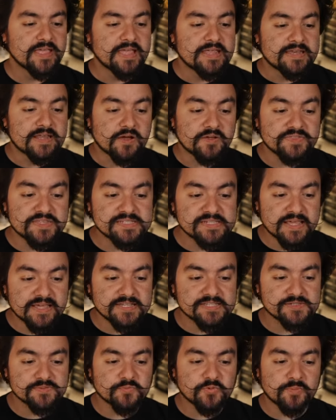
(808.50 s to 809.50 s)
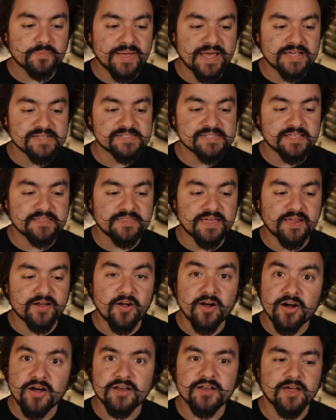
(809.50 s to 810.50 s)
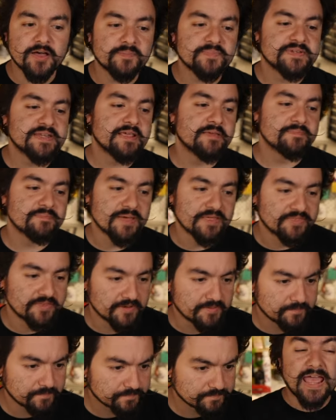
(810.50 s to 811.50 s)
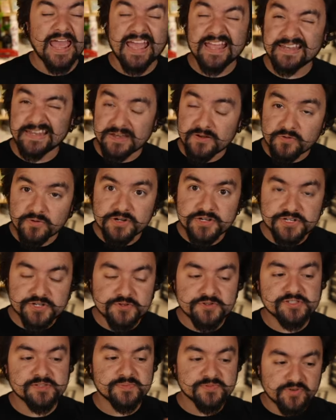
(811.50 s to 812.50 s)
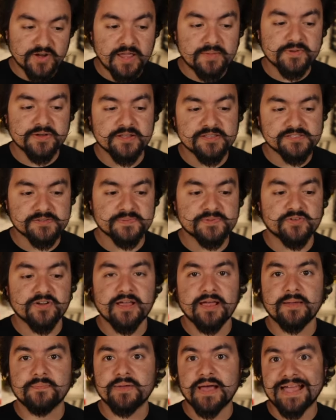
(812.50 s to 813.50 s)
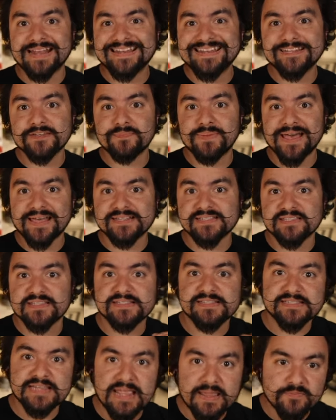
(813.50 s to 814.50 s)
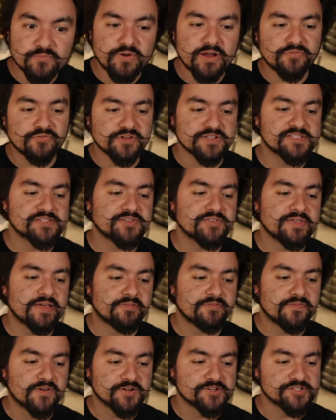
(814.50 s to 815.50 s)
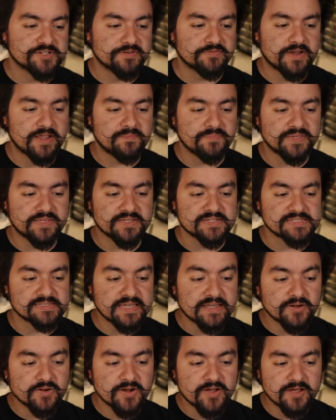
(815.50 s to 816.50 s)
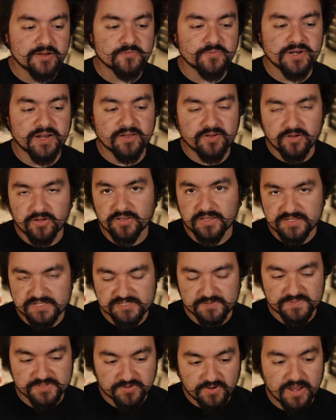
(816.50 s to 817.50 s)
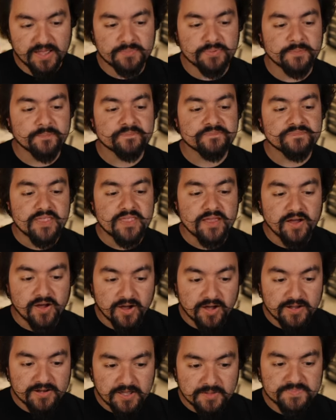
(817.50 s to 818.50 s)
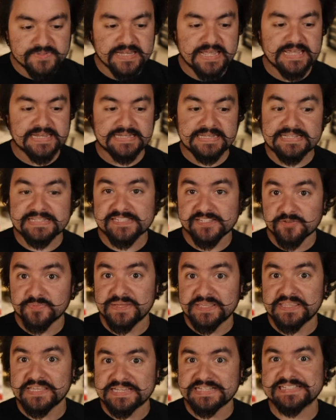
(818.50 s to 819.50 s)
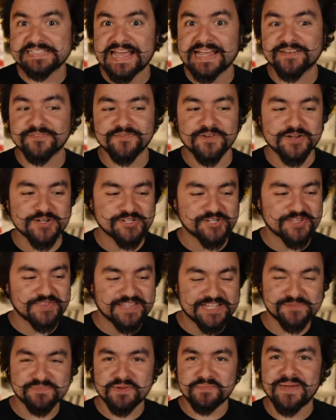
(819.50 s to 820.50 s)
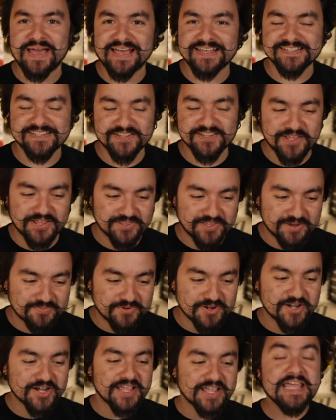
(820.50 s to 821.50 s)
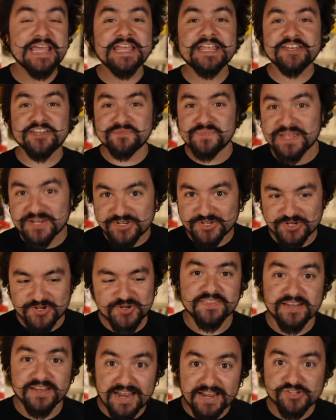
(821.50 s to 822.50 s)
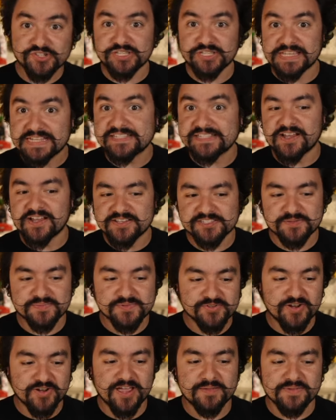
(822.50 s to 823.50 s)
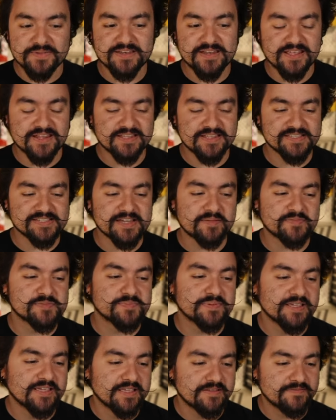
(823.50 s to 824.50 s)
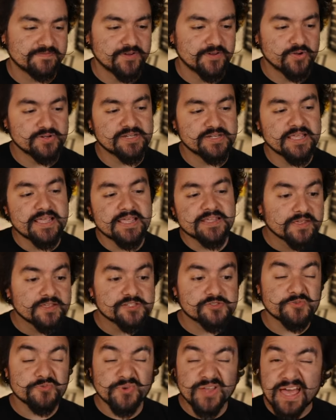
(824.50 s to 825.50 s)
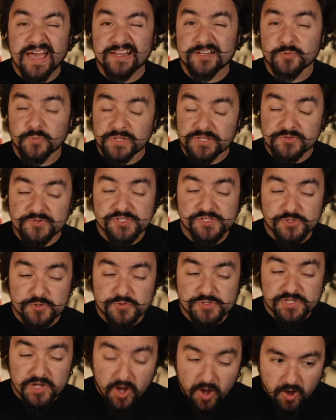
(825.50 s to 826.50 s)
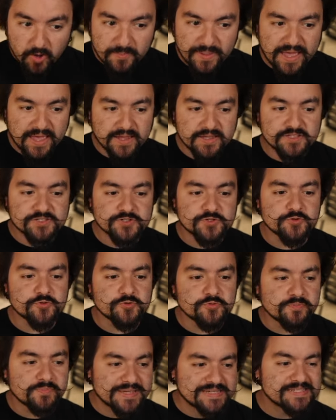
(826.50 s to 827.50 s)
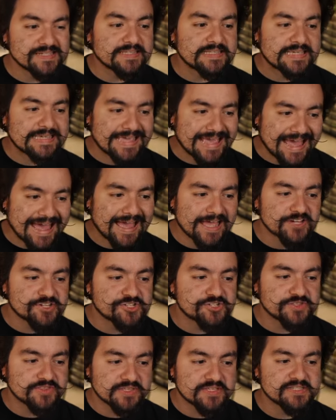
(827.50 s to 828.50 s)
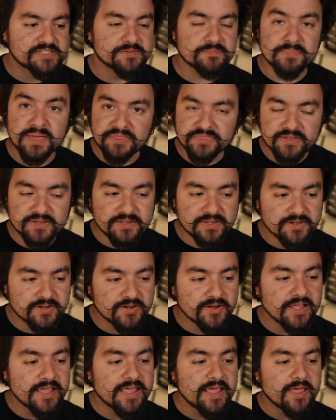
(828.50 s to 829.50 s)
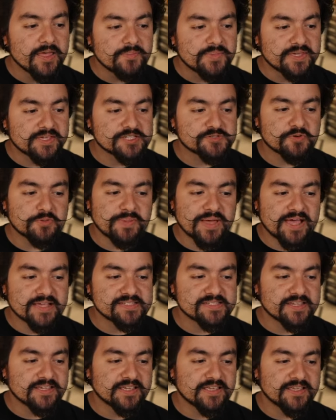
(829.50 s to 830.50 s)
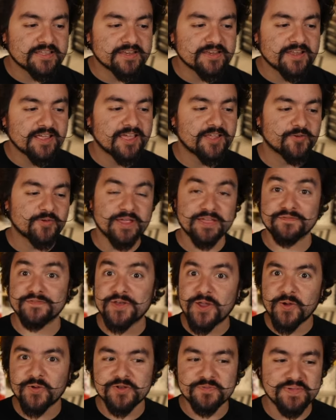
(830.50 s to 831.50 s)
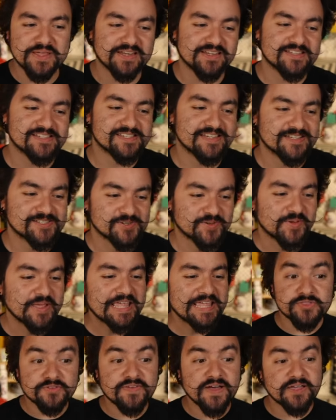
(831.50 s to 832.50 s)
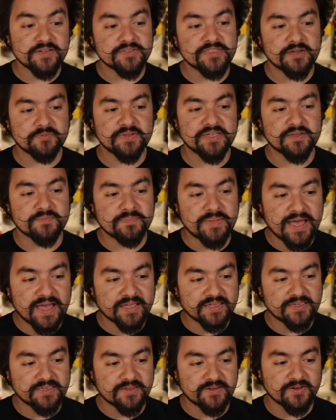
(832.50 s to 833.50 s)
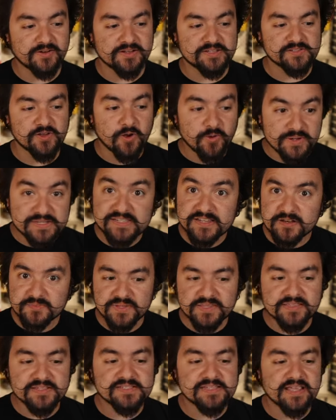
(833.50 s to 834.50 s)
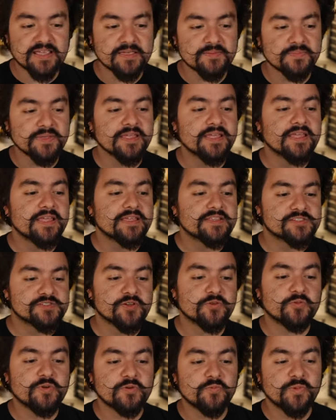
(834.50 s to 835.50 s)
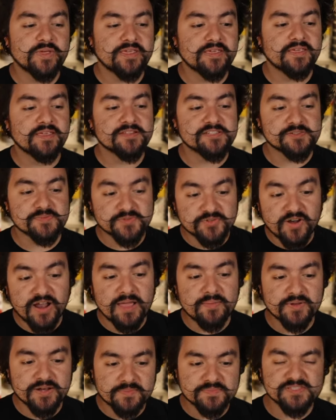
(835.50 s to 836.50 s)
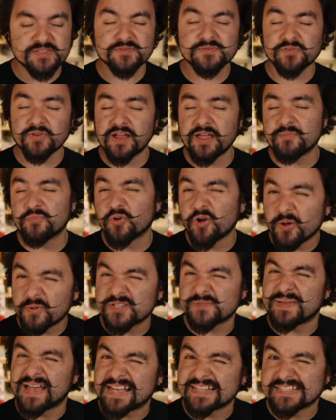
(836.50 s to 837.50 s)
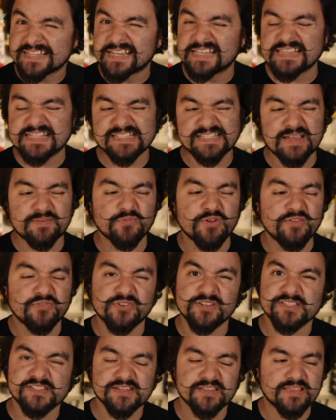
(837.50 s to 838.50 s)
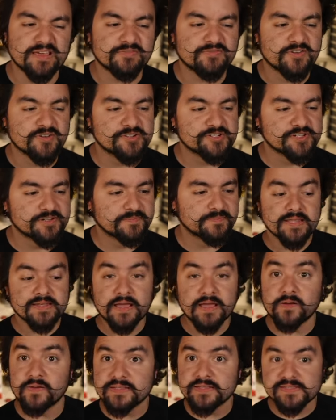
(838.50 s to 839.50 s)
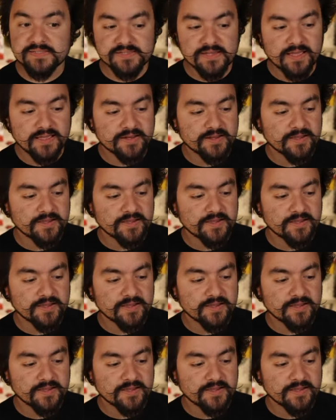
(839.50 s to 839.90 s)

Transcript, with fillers: Now, in this case, we're passing that on update method. And in order to subscribe and unsubscribe, I need to pass the same reference to that function, right? Because later on, when I call unsubscribe, on update needs to be the exact function that's been passed to that library to make sure that it actually gets unsubscribed and, and it stops being invoked. So in React, we use use callback to basically cache this method here because we're passing in an array of no dependency. So the value that we get back here is always going to be the same so when we subscribe and unsubscribe, we're always passing in the same reference to that function. Now inside